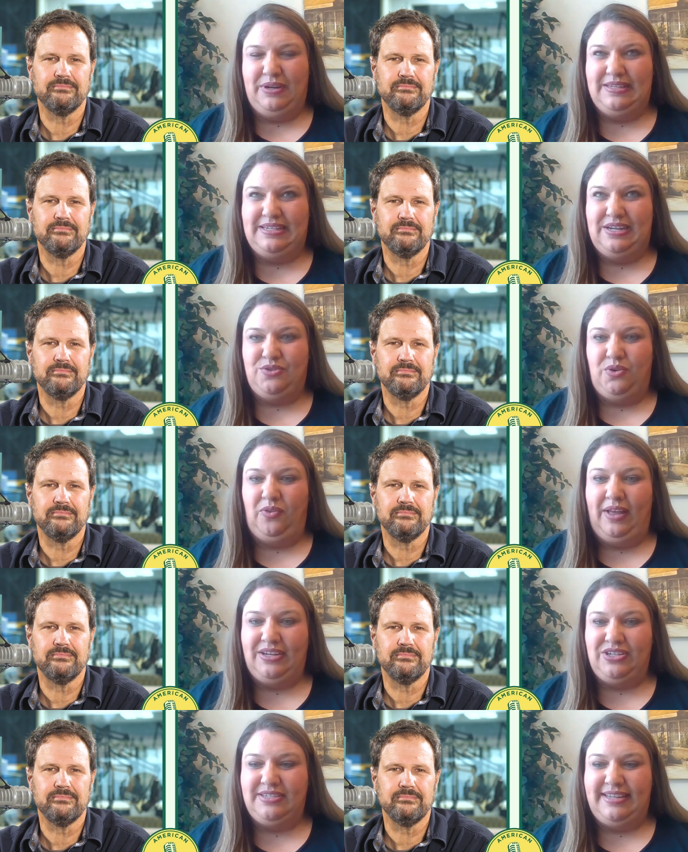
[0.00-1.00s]
Speaker 1: presidential
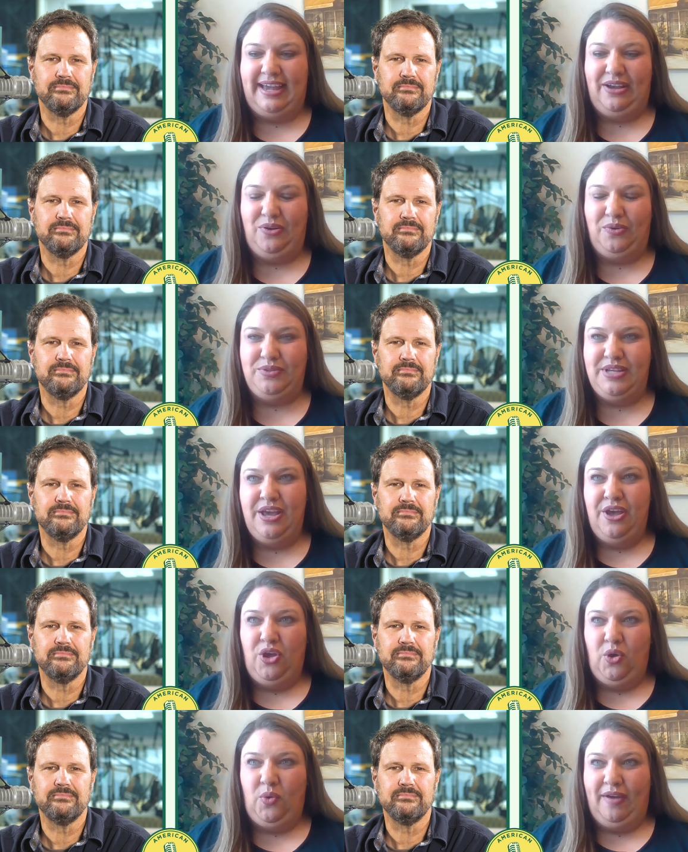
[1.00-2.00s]
election cycles,
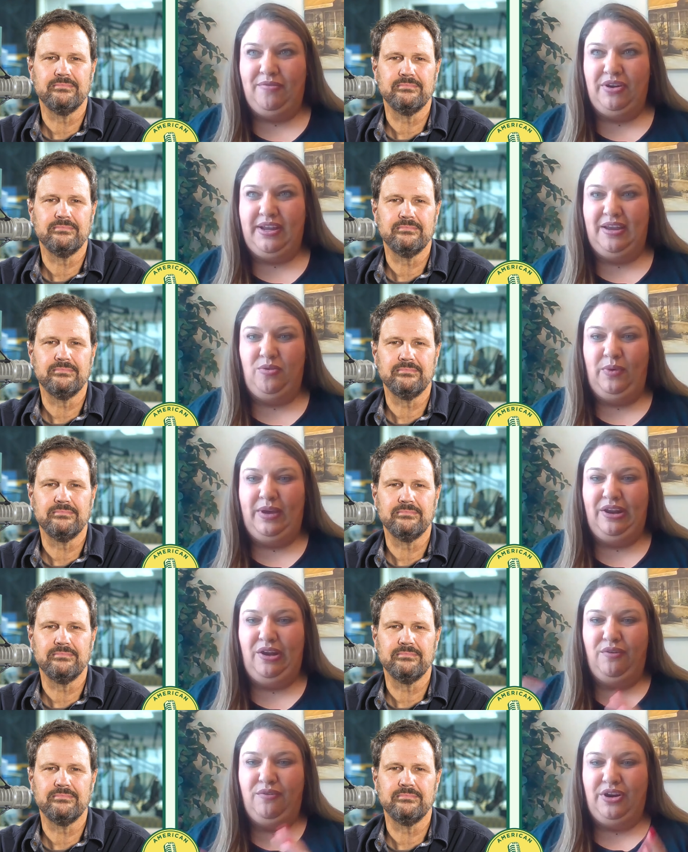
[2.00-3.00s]
whoever can win
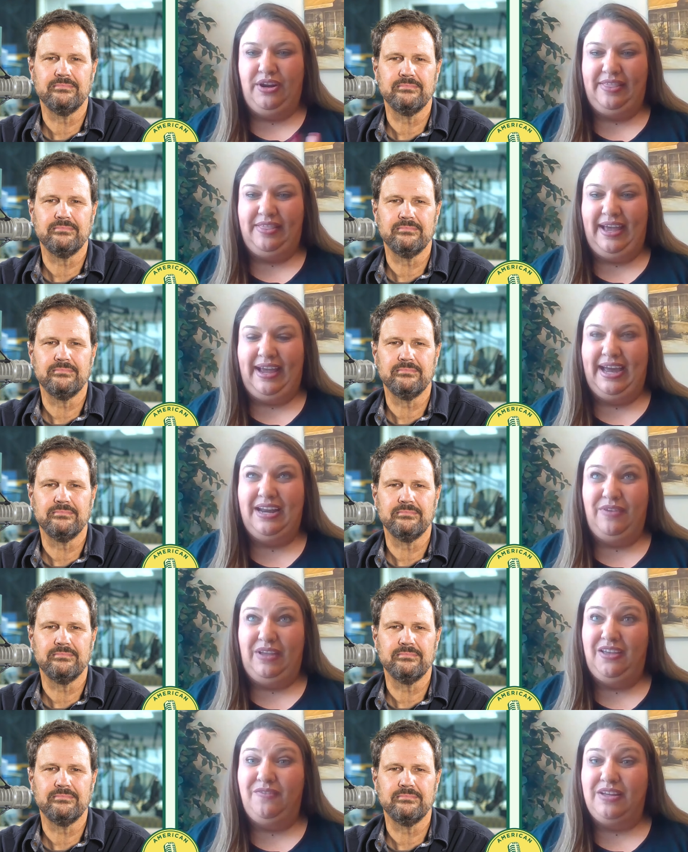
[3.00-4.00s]
over that kind of
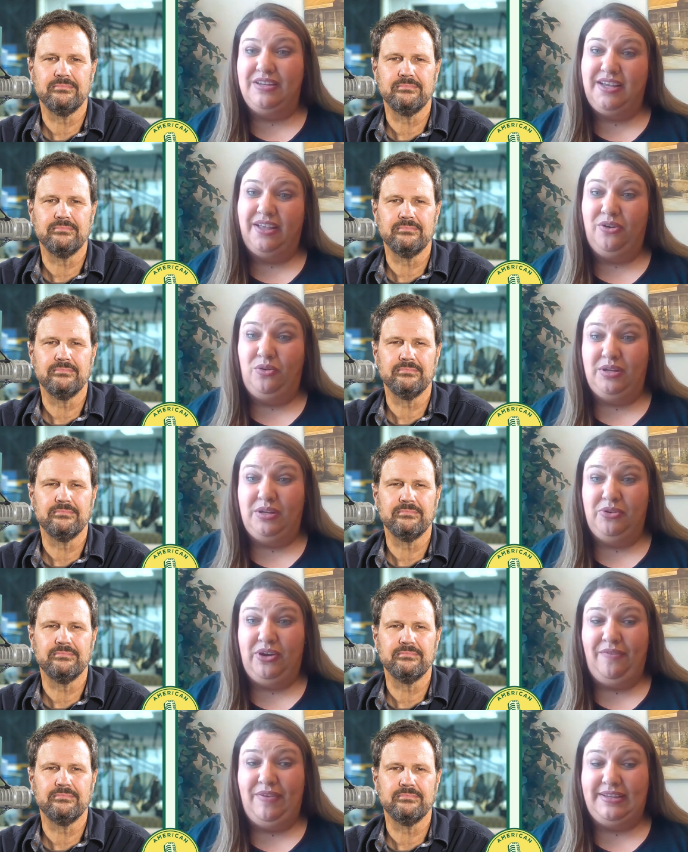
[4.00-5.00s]
evangelical
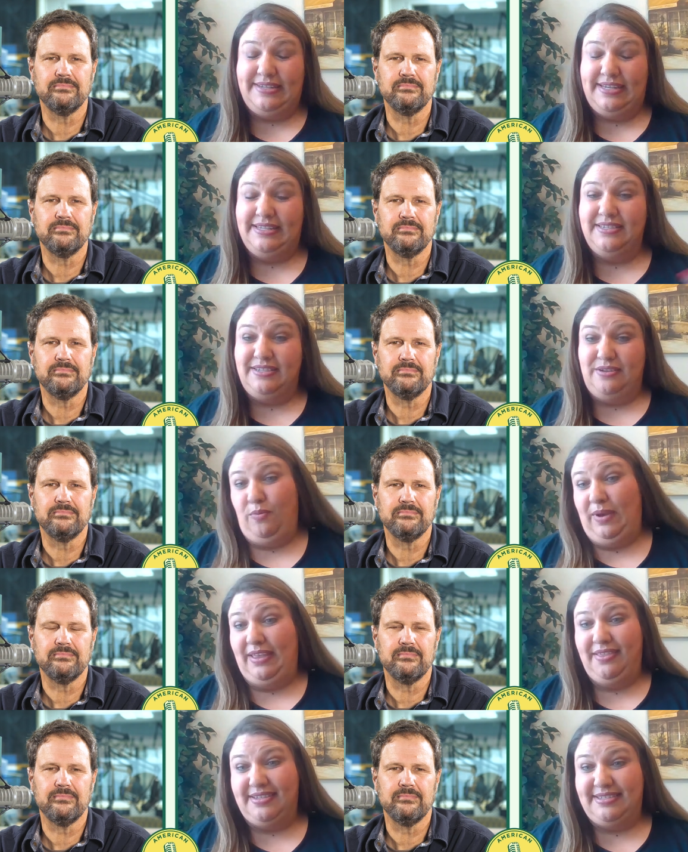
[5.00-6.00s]
demographic tends to
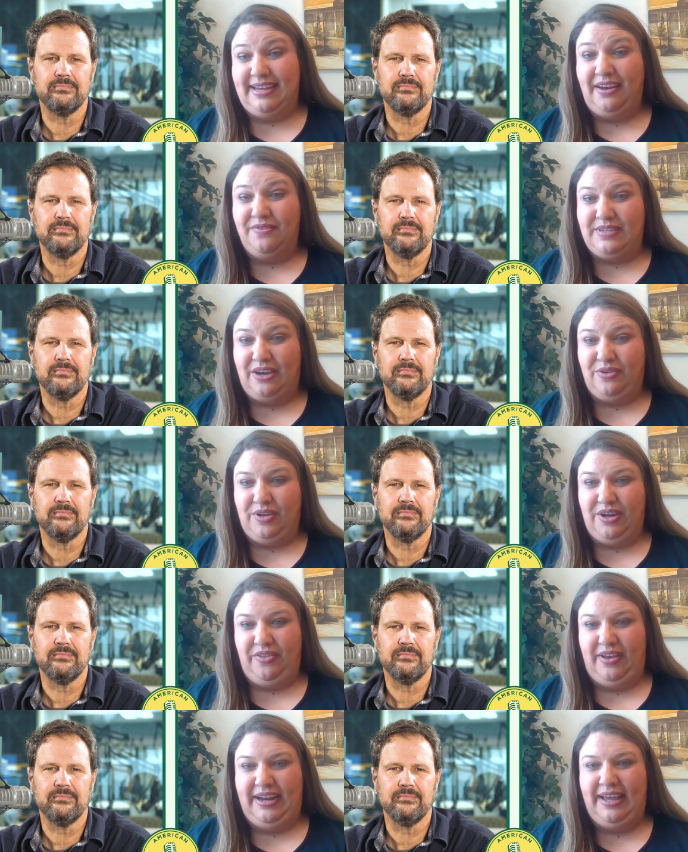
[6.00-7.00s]
win the state of South
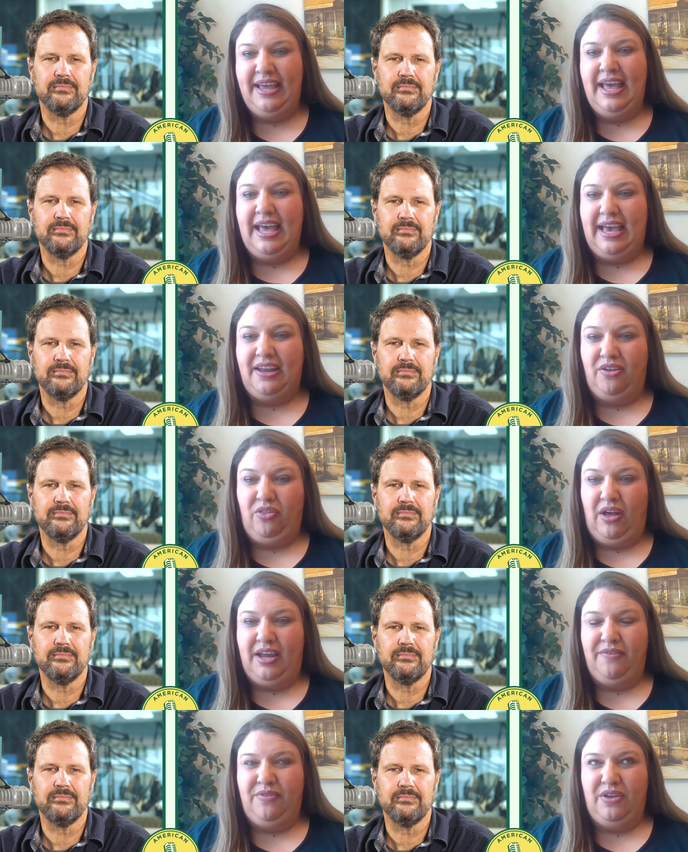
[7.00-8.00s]
Carolina. And a
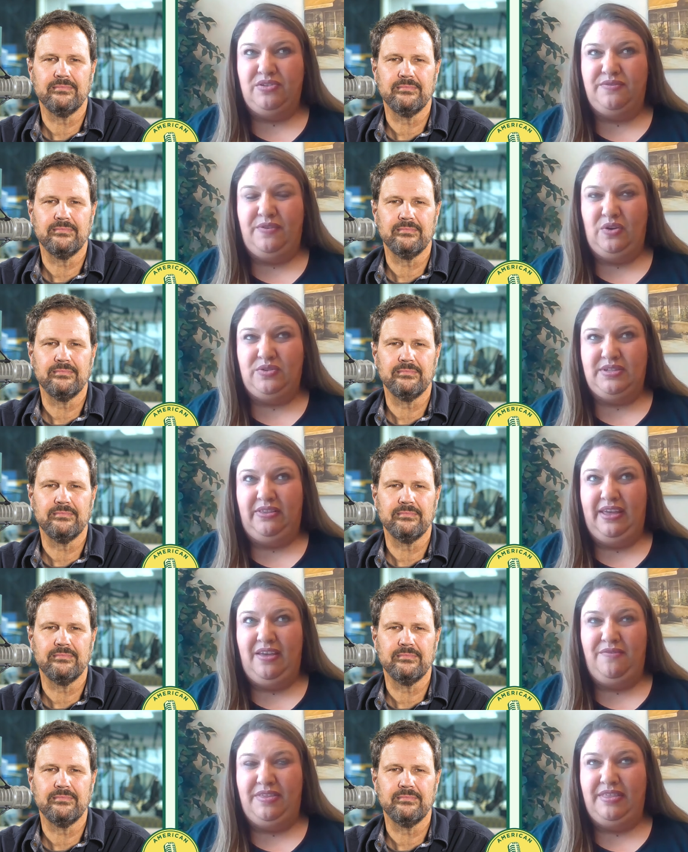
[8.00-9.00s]
lot of those folks
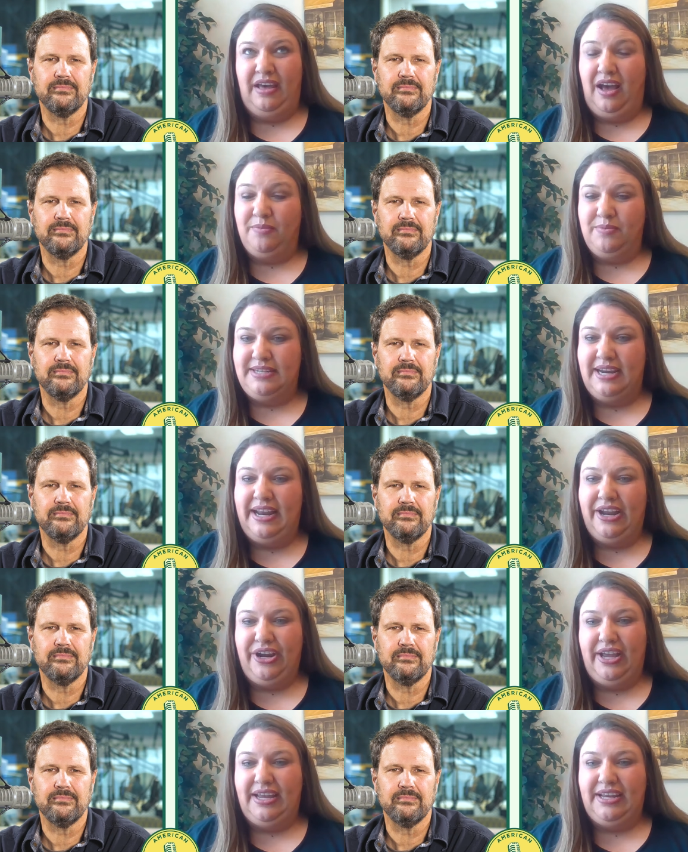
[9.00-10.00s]
live in the upstate
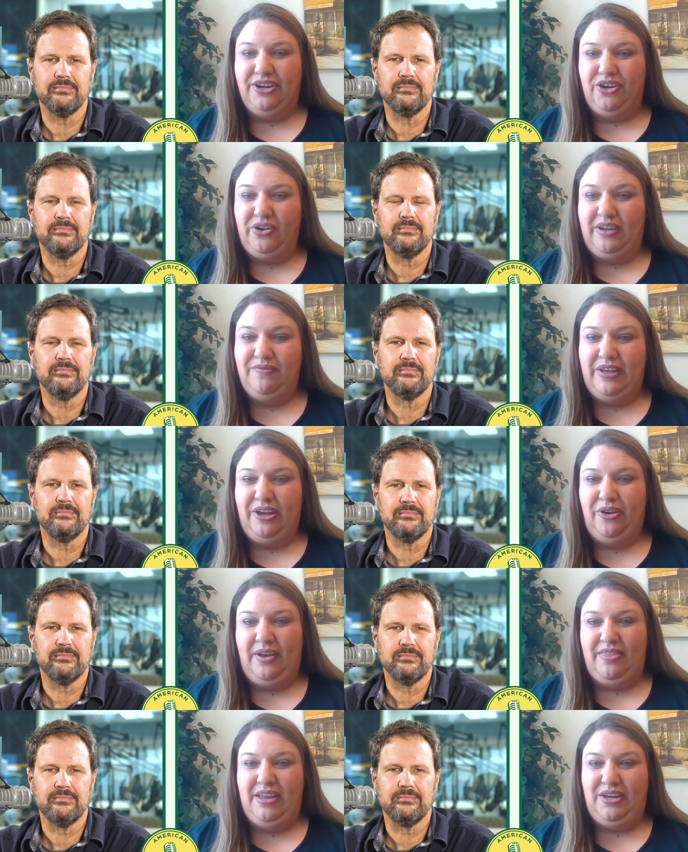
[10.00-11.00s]
area near
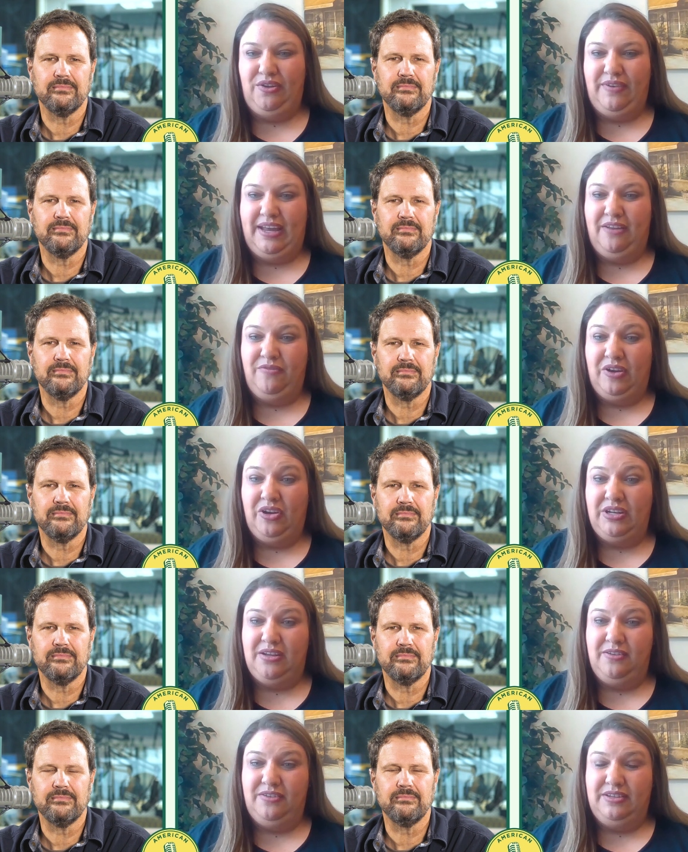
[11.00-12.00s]
Greenville. And then you've got a very